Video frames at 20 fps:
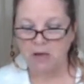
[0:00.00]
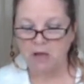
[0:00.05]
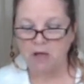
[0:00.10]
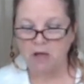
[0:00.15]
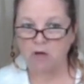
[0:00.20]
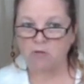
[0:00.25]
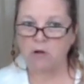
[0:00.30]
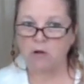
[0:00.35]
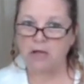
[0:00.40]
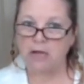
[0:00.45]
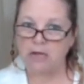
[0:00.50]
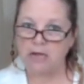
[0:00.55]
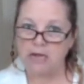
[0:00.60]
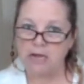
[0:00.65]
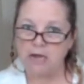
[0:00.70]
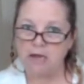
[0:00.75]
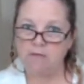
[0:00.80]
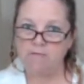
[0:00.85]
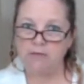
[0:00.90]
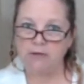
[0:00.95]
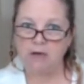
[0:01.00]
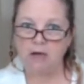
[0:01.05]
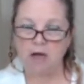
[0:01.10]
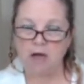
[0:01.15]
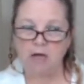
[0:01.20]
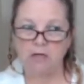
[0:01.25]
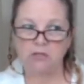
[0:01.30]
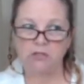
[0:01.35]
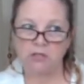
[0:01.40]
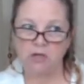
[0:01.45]
Okay, he even
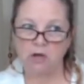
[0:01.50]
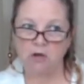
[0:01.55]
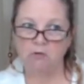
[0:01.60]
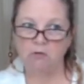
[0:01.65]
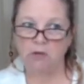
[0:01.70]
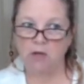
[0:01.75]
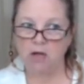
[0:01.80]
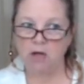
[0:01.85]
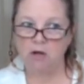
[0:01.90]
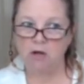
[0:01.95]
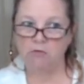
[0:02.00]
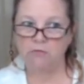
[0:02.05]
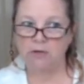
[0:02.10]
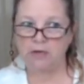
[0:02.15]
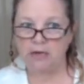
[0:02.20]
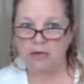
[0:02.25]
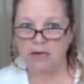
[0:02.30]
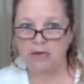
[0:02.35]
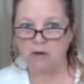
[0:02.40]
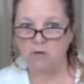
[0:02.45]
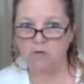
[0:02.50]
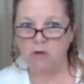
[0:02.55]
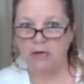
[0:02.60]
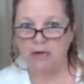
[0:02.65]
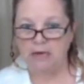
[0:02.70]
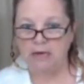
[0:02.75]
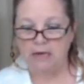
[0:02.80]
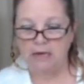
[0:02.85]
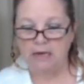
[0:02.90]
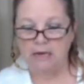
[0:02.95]
got so low that he
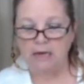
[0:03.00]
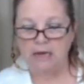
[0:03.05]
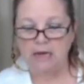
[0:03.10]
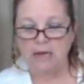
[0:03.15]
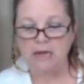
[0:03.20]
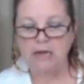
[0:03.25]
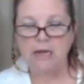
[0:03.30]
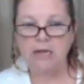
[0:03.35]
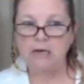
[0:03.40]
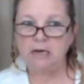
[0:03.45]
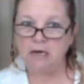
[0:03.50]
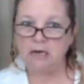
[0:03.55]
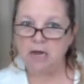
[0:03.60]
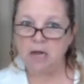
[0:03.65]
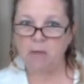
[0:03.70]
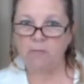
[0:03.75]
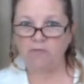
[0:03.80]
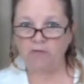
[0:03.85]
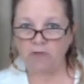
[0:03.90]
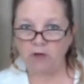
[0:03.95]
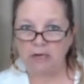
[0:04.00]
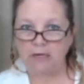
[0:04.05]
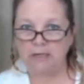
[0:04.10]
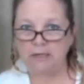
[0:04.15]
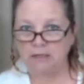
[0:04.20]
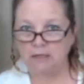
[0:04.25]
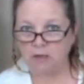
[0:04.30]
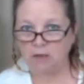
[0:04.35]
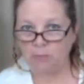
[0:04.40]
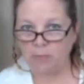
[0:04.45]
ended up
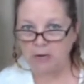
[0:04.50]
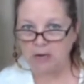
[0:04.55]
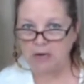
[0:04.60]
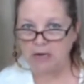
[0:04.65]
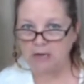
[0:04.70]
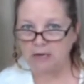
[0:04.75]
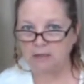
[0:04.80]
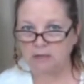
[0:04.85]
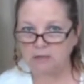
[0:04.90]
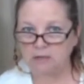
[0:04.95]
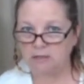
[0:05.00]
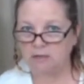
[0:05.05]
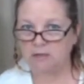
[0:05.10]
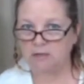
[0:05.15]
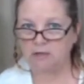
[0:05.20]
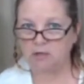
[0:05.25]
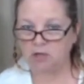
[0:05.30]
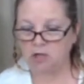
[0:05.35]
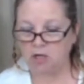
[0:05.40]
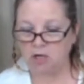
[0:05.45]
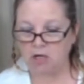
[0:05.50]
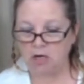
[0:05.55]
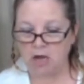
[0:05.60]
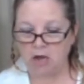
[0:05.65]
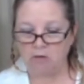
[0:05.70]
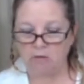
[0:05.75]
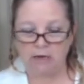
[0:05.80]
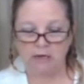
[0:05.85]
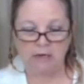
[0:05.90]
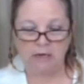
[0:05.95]
feeding the pigs, you
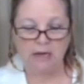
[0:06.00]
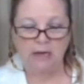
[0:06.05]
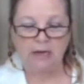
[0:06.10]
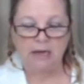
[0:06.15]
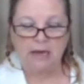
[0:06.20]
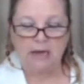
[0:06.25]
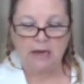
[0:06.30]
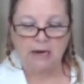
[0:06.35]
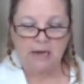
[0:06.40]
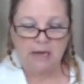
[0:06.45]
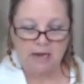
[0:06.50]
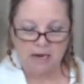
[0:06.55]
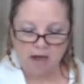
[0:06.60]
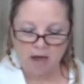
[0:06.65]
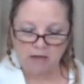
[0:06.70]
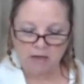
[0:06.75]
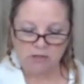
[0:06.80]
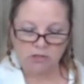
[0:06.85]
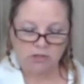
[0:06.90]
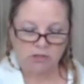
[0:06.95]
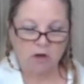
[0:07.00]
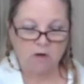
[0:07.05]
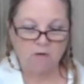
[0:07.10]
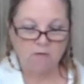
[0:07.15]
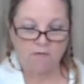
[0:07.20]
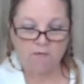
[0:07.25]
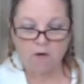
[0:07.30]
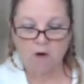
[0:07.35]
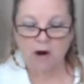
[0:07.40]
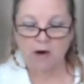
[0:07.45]
know, and he got so
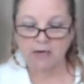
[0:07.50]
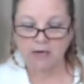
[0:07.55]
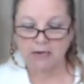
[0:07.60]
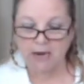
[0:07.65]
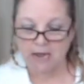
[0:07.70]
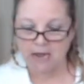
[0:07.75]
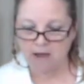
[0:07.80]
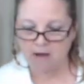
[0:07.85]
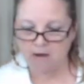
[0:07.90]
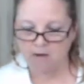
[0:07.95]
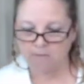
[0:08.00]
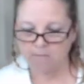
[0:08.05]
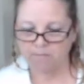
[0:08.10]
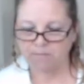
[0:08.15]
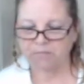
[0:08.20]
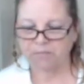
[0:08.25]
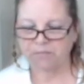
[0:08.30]
far down